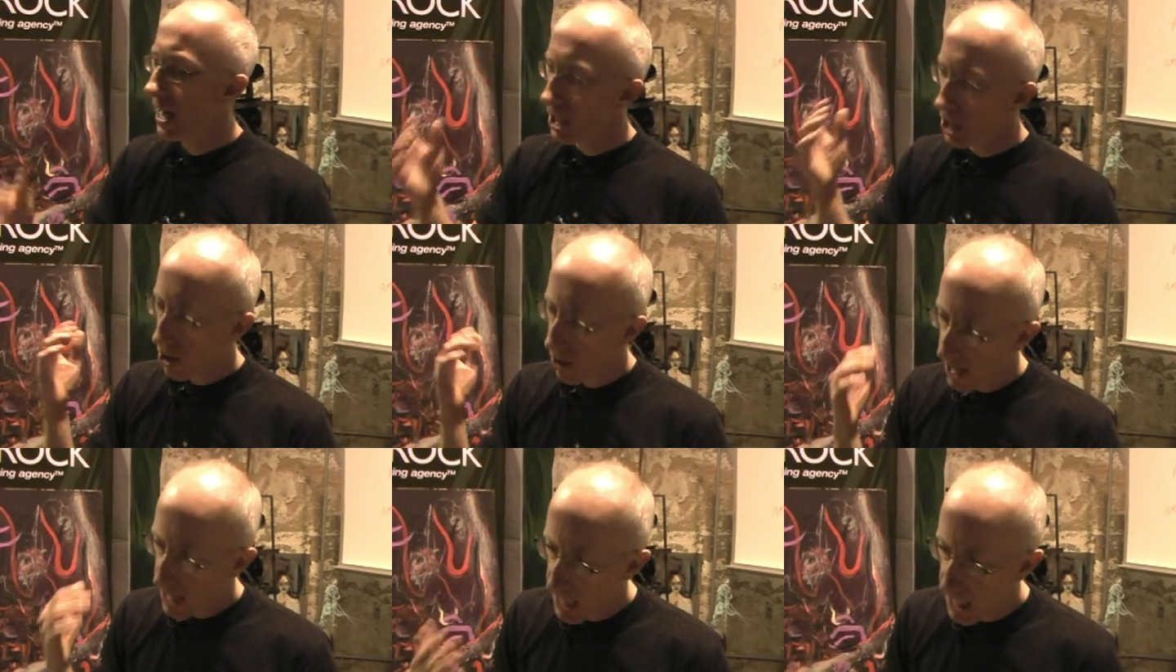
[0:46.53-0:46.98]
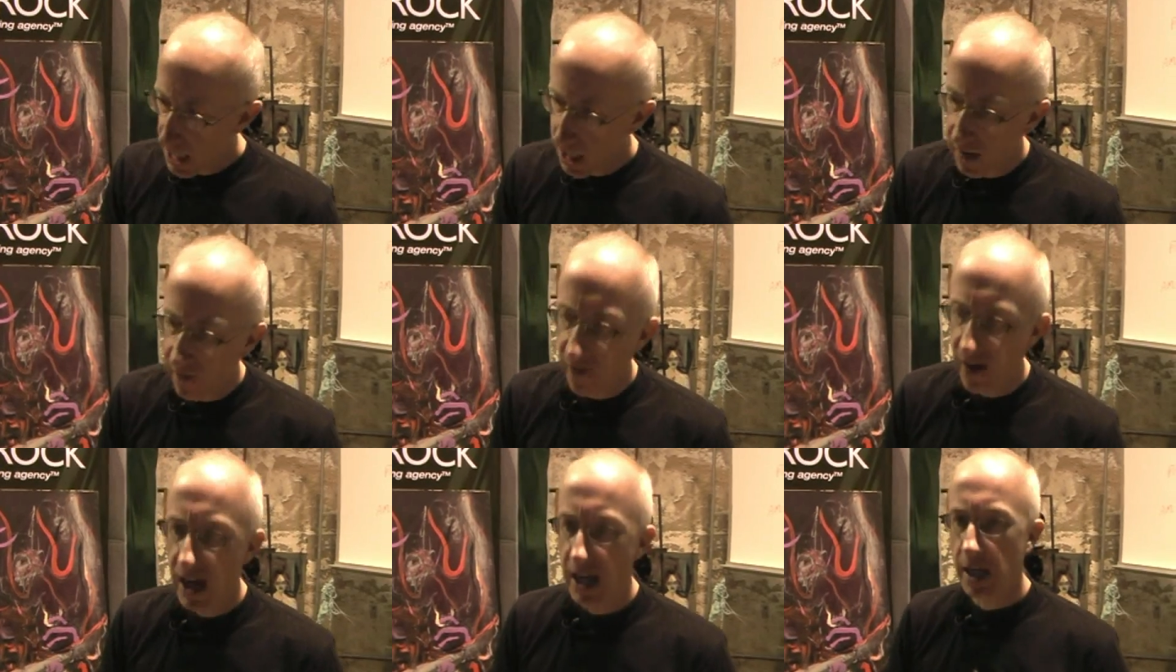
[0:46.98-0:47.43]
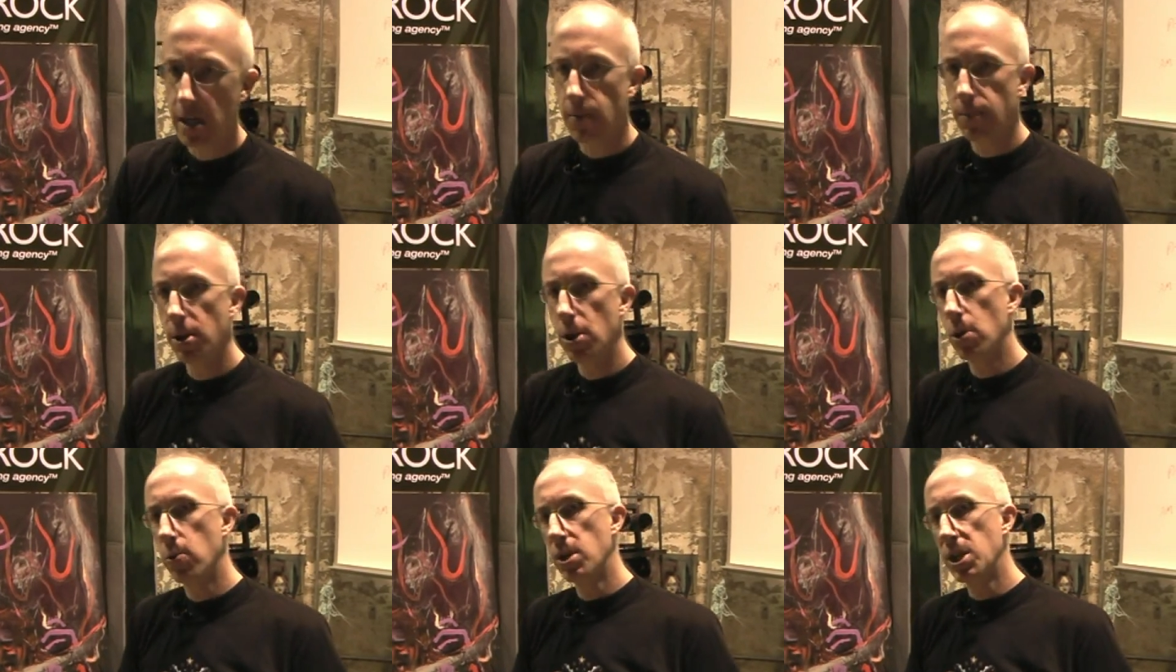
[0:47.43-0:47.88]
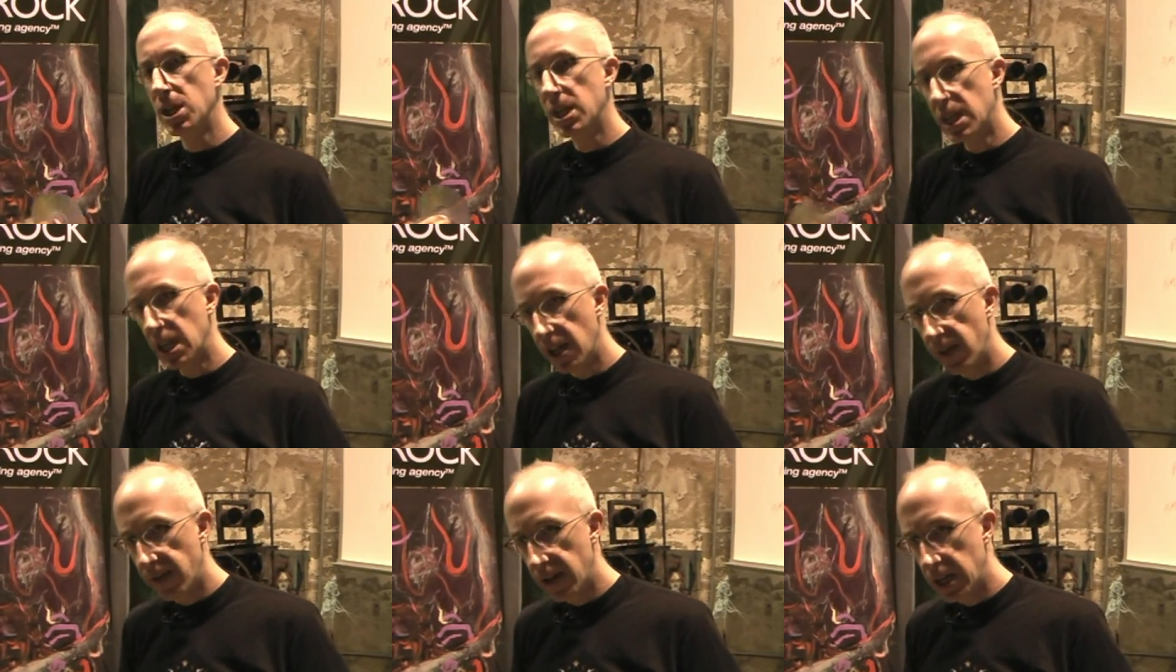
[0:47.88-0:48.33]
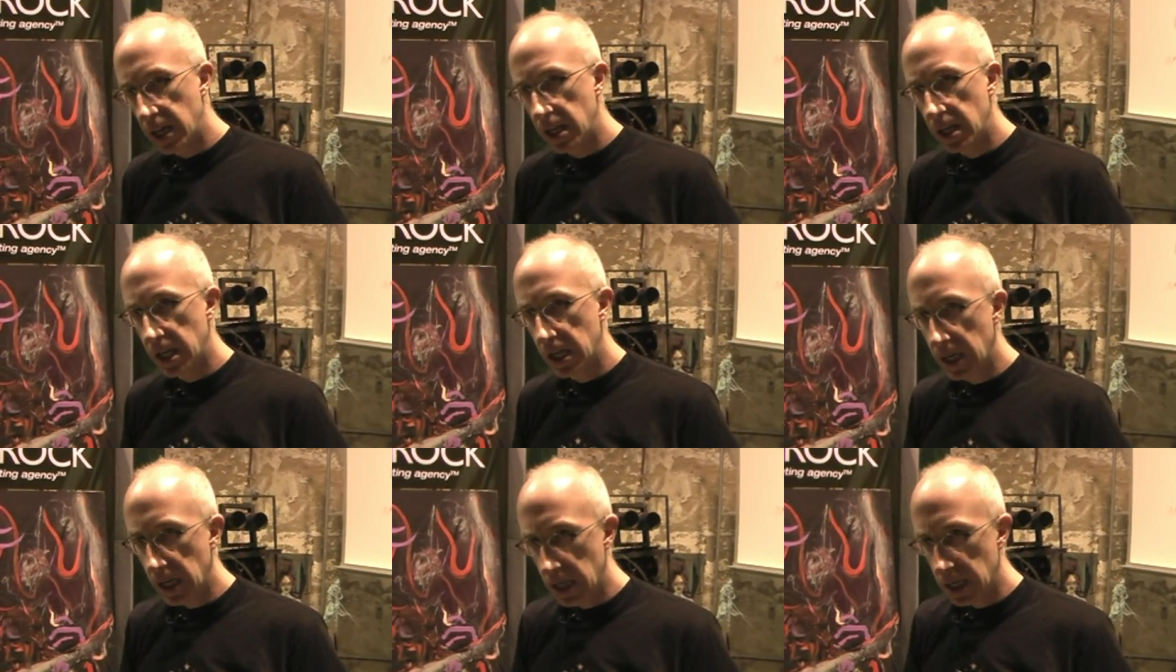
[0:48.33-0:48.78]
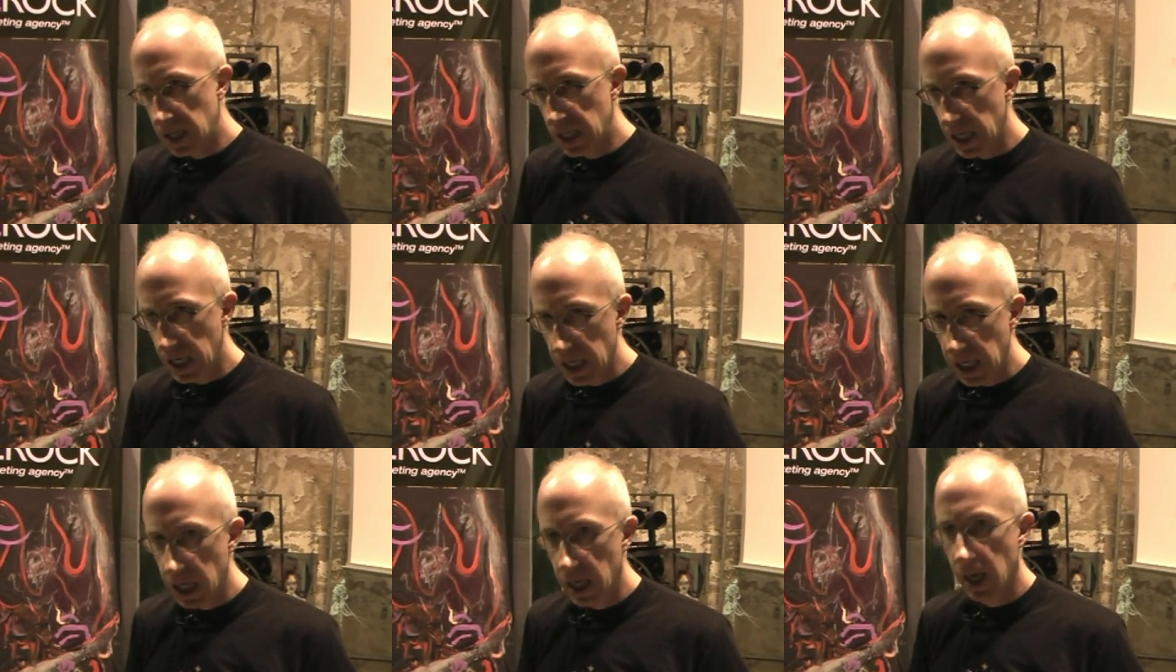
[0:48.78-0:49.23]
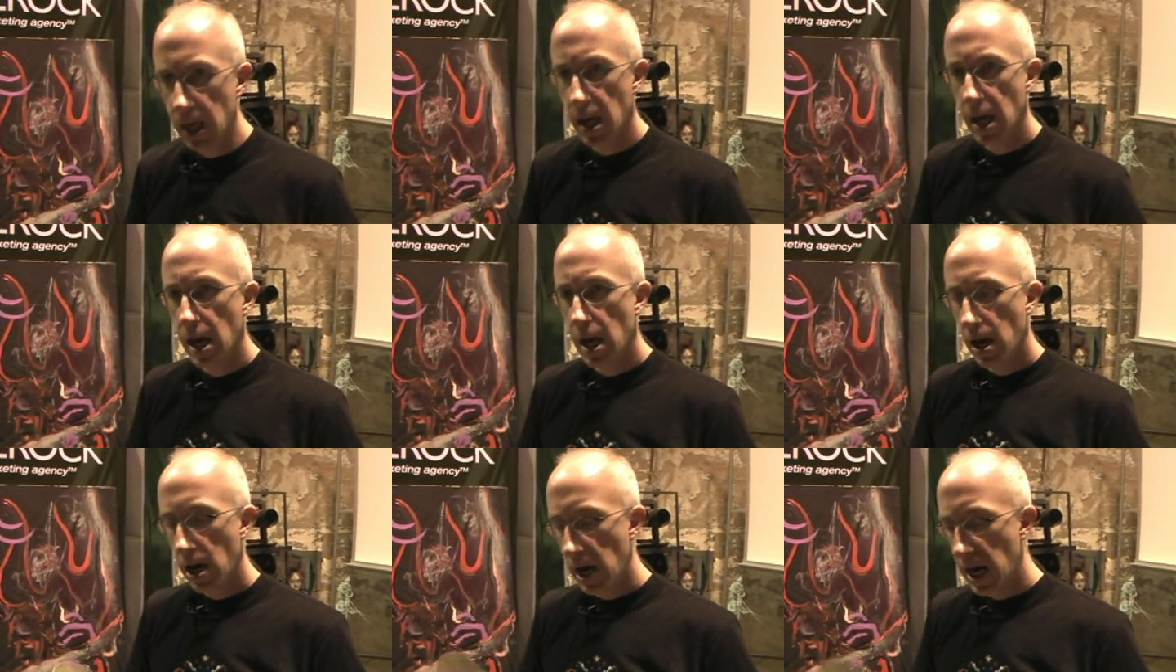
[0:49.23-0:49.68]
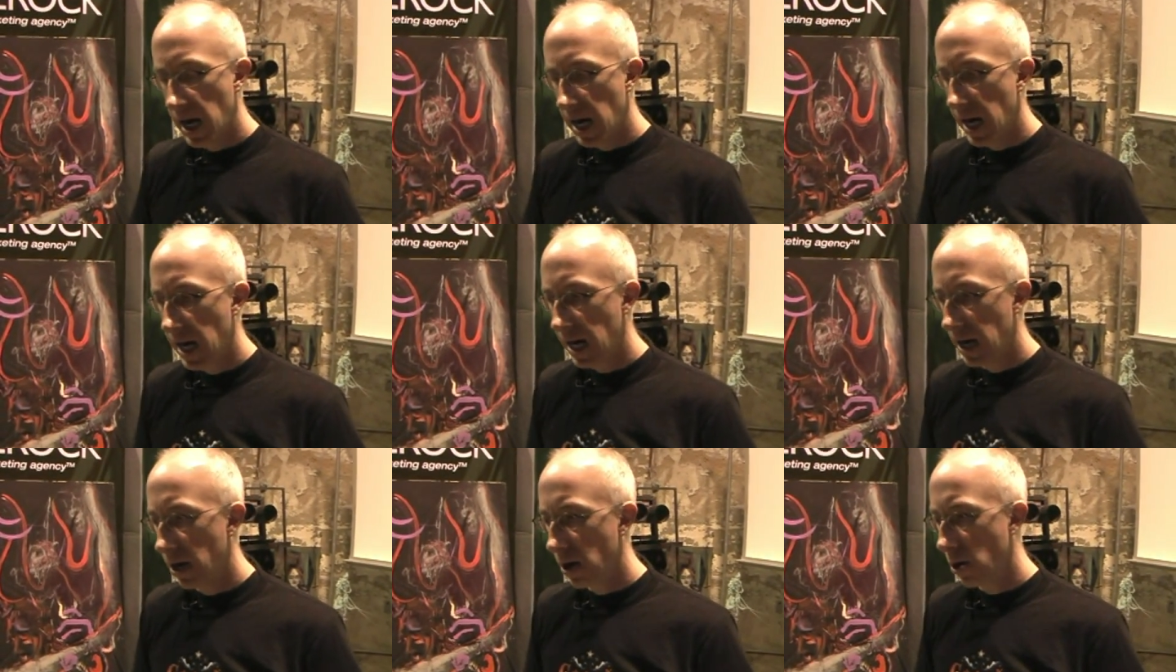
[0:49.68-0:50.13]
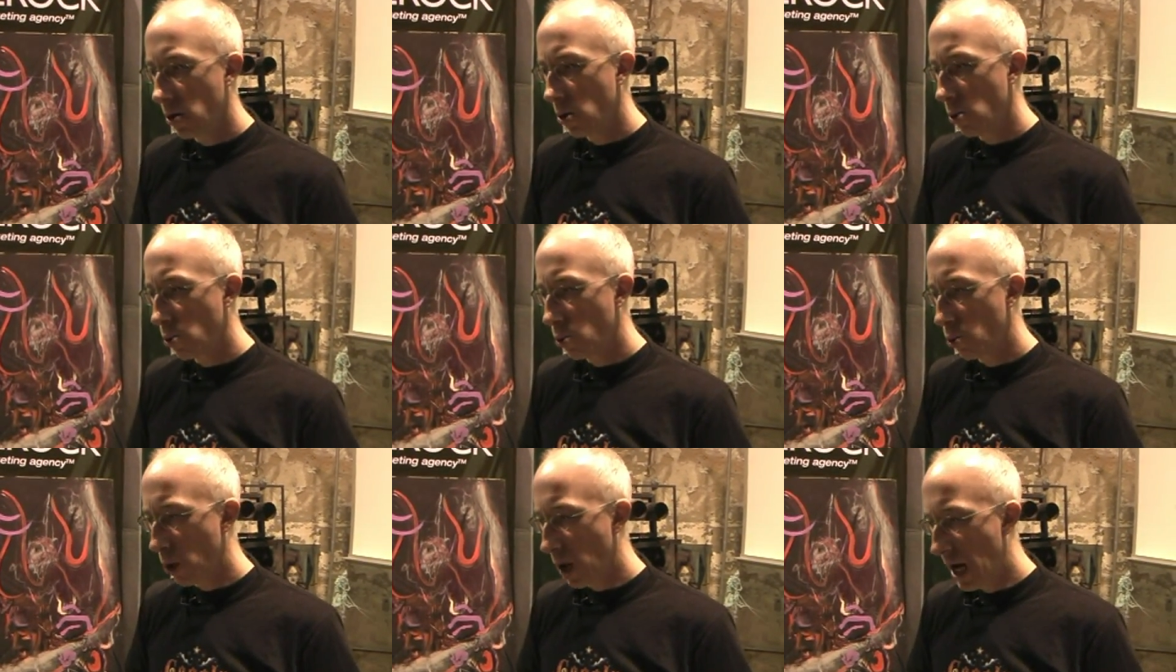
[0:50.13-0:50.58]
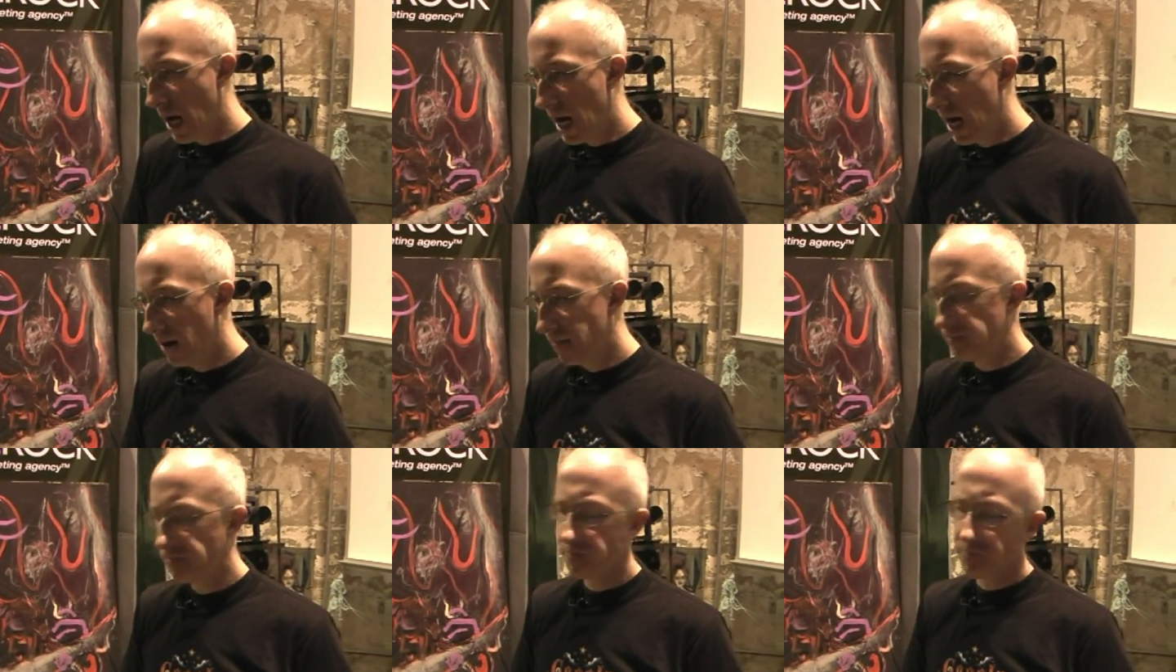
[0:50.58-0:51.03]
so I needed to find a computer with a DVD ROM.